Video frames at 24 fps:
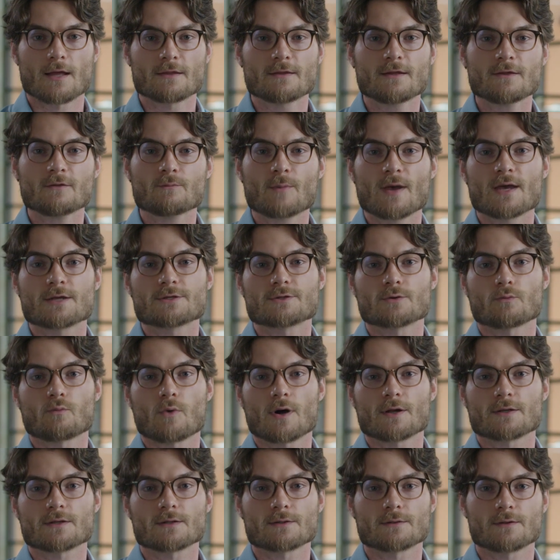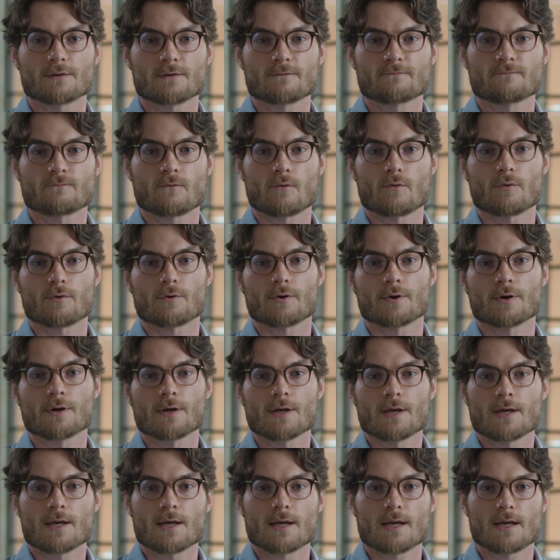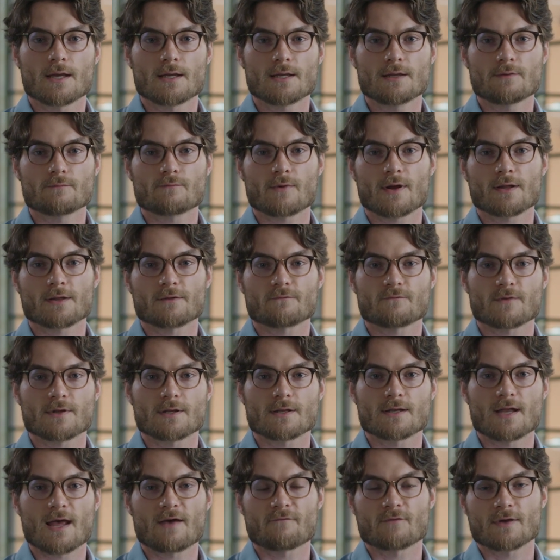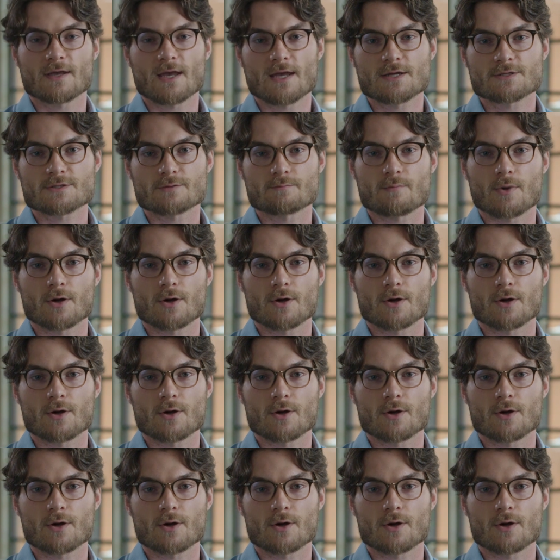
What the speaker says: On this page, you'll want to look for any relevant navigation